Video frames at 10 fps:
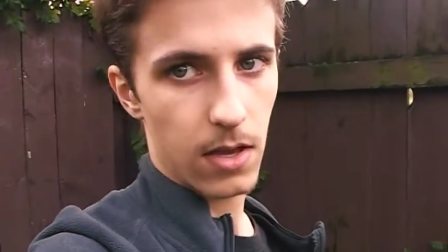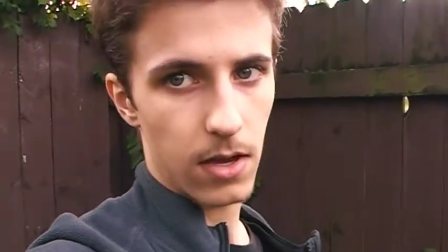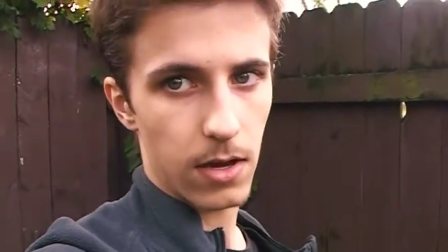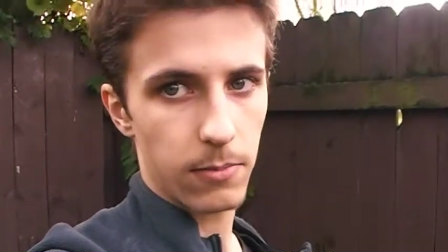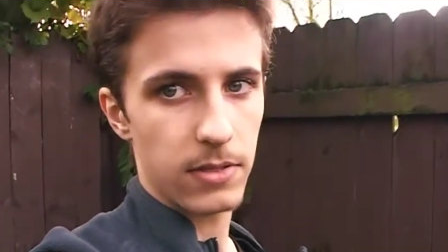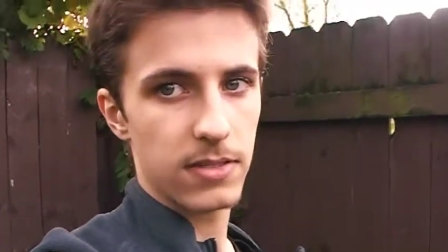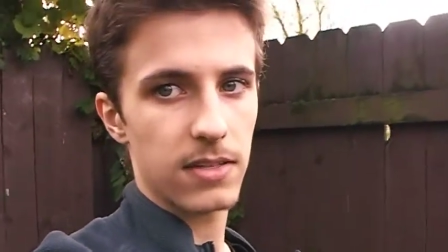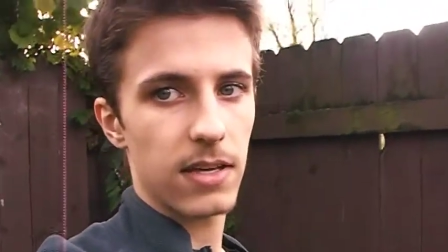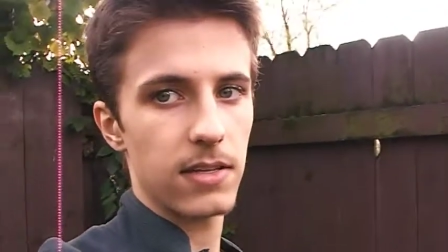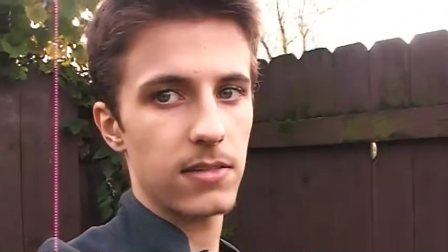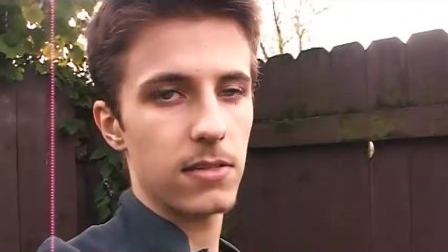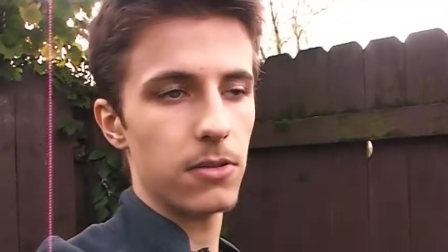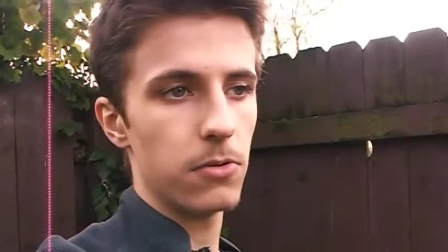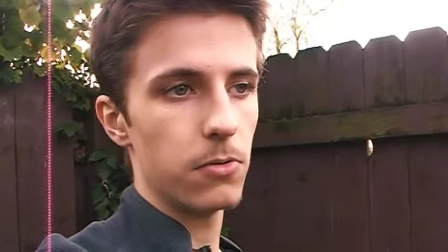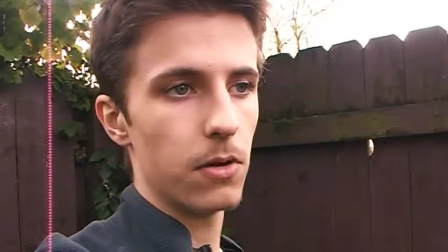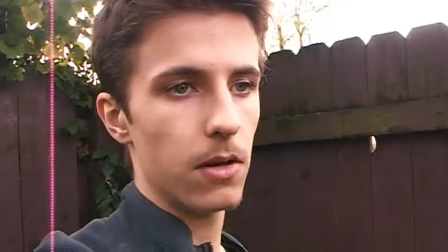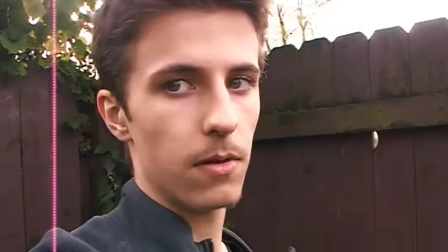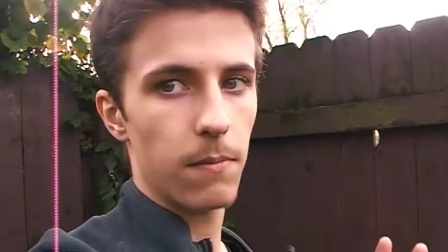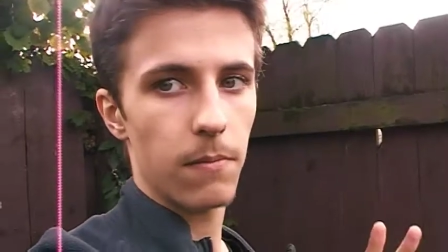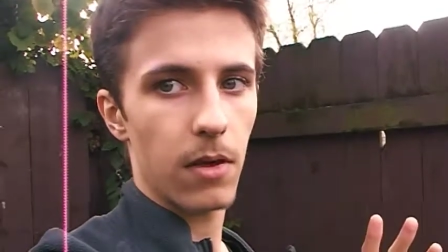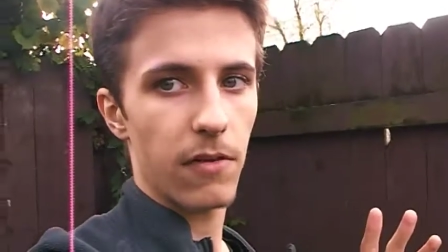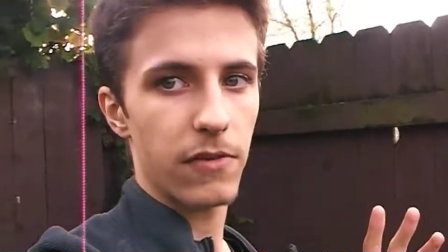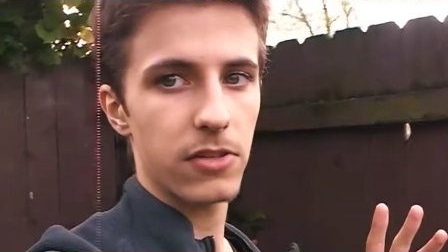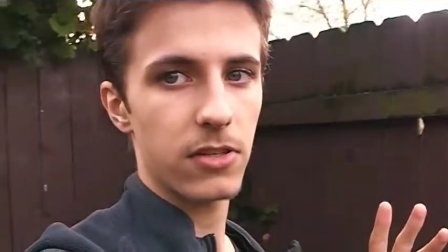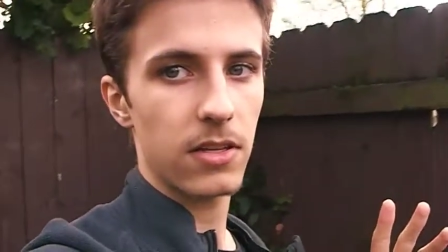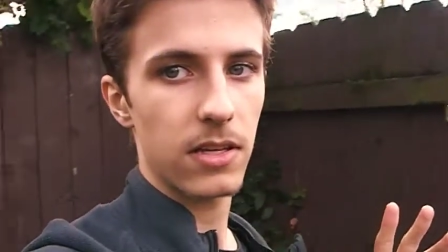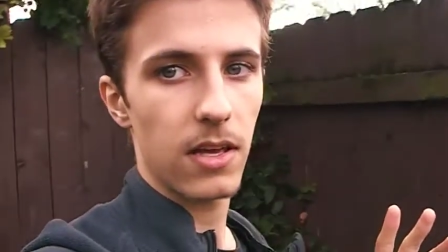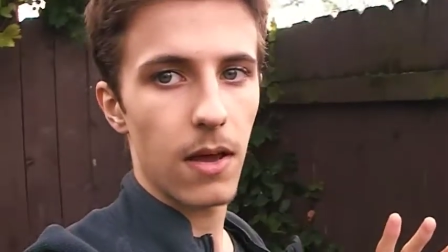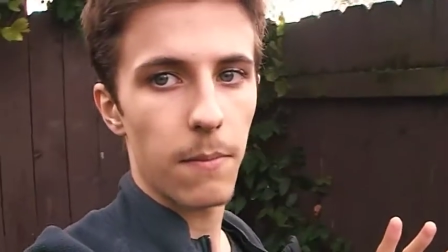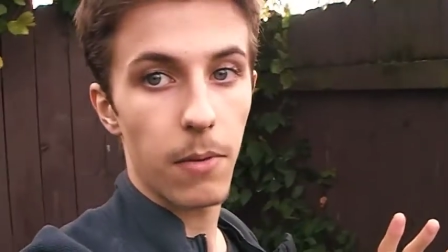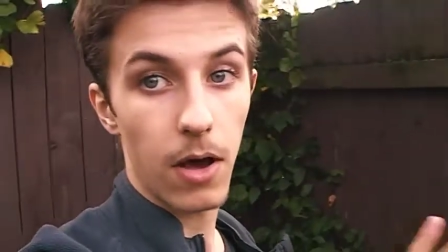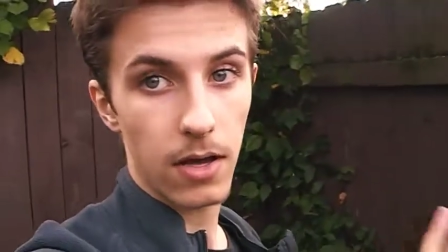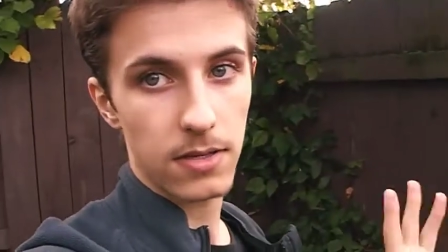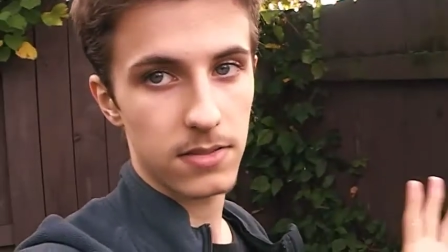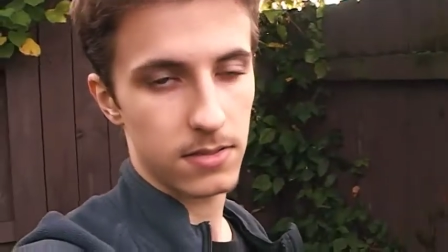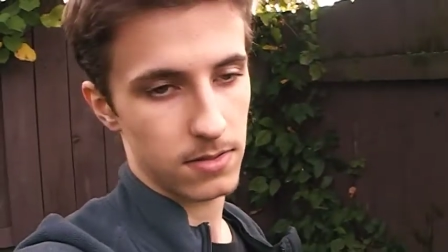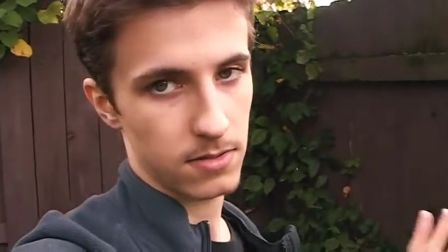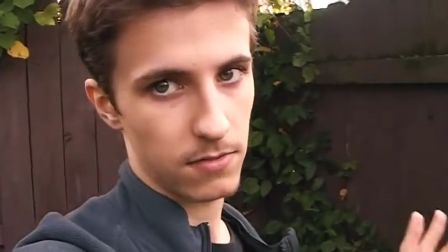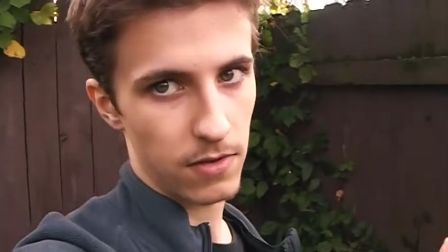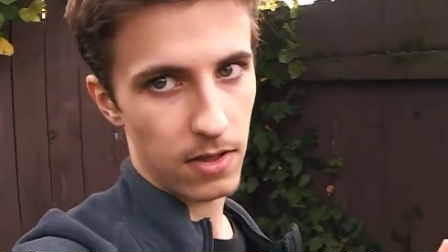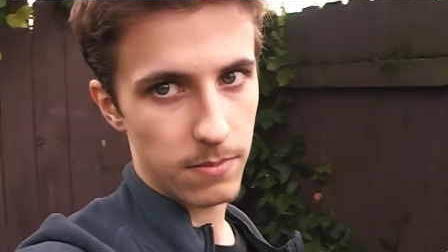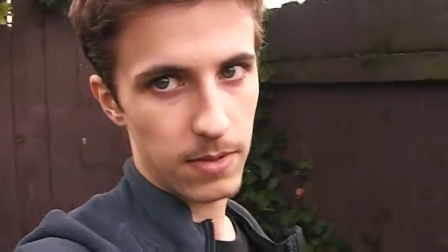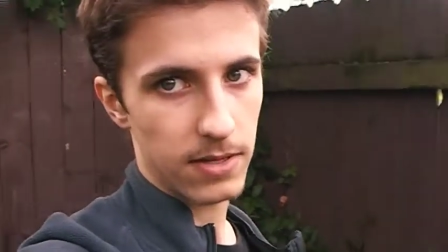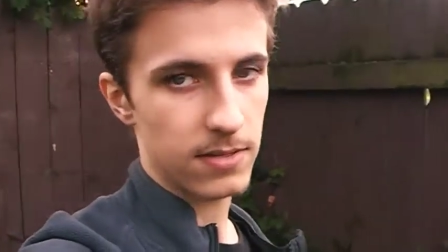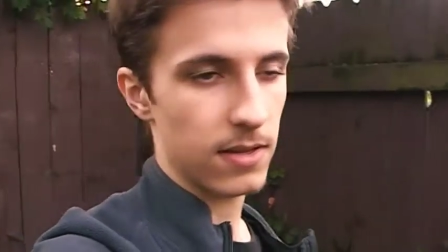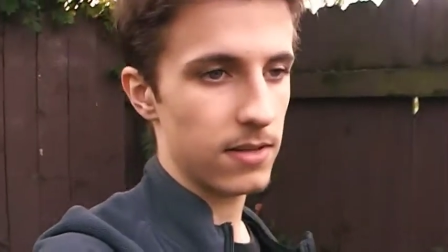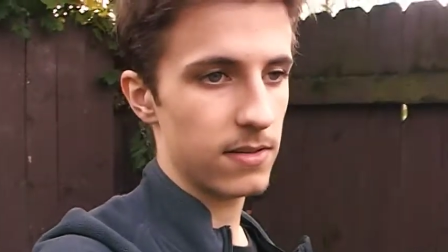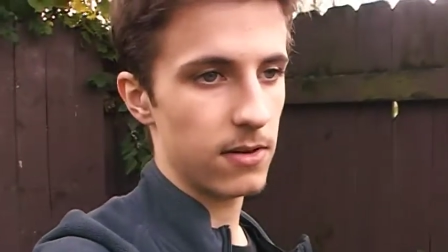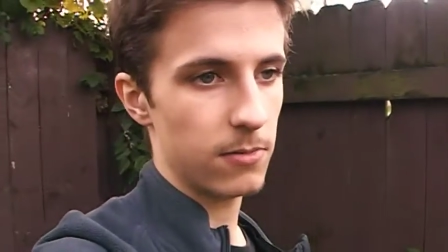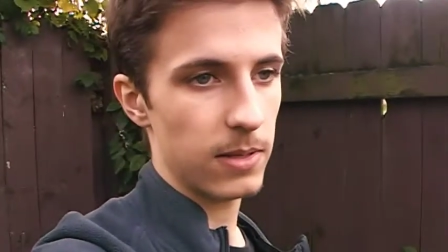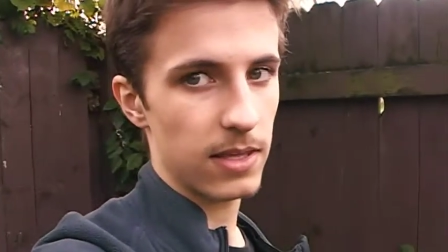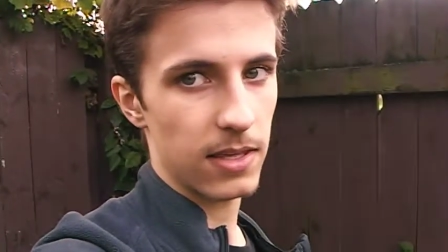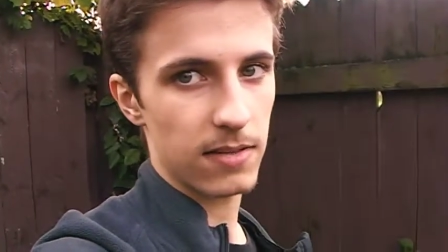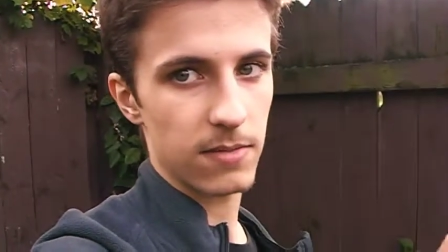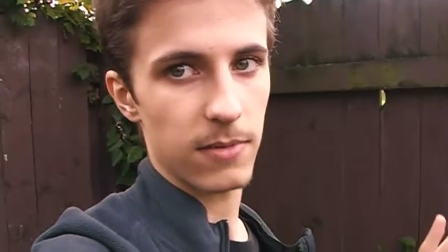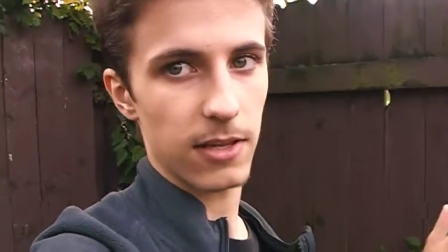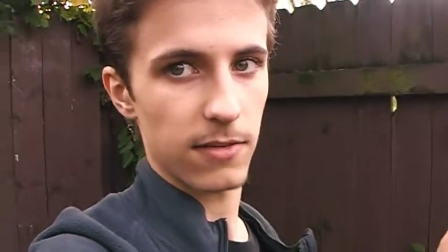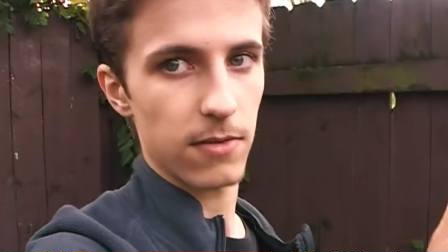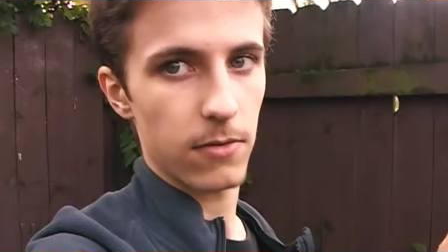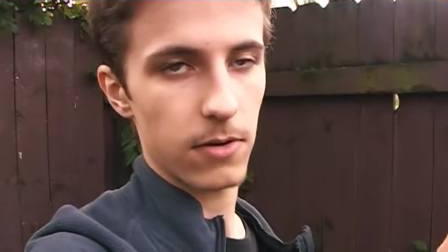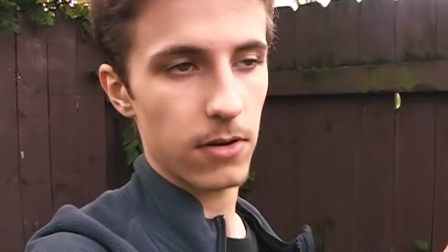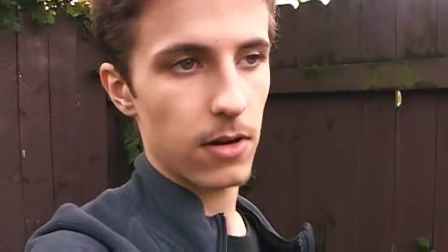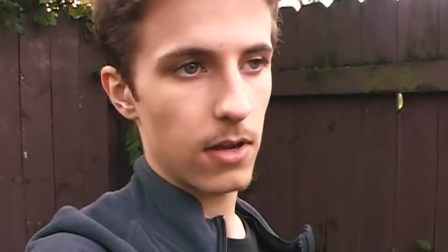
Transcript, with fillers: Uh, we decided to officially pause development until we can get some things in order,